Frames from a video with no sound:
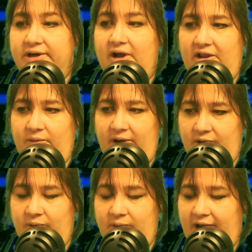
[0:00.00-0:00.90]

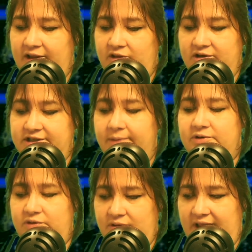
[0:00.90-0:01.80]
Colorado. I looked up
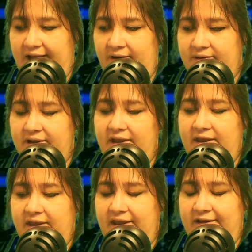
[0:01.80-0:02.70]
New Cloud
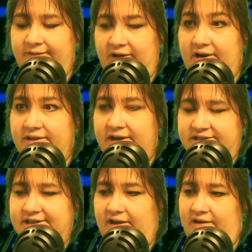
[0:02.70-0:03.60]
and found out that
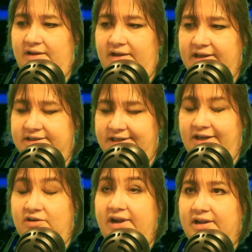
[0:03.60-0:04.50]
it's an
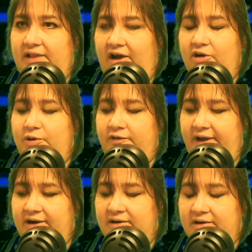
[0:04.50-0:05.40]
internet cloud
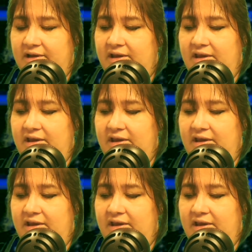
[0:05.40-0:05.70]
provider.